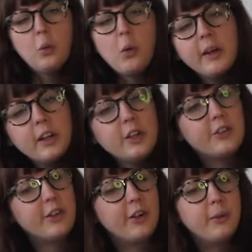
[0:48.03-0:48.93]
What we're going
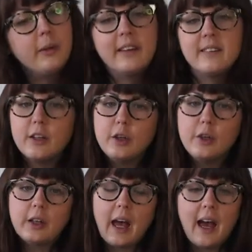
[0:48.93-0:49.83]
to do is
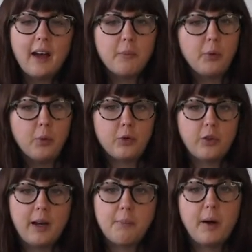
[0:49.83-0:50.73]
look at a
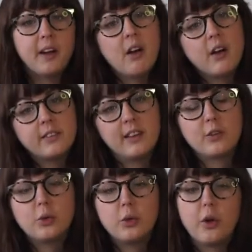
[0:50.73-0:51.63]
portrait by an
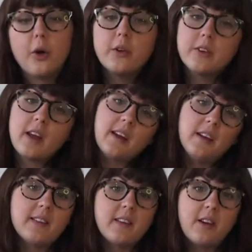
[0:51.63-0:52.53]
artist called
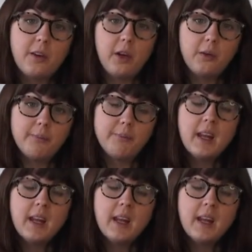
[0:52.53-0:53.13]
Jose Lozano.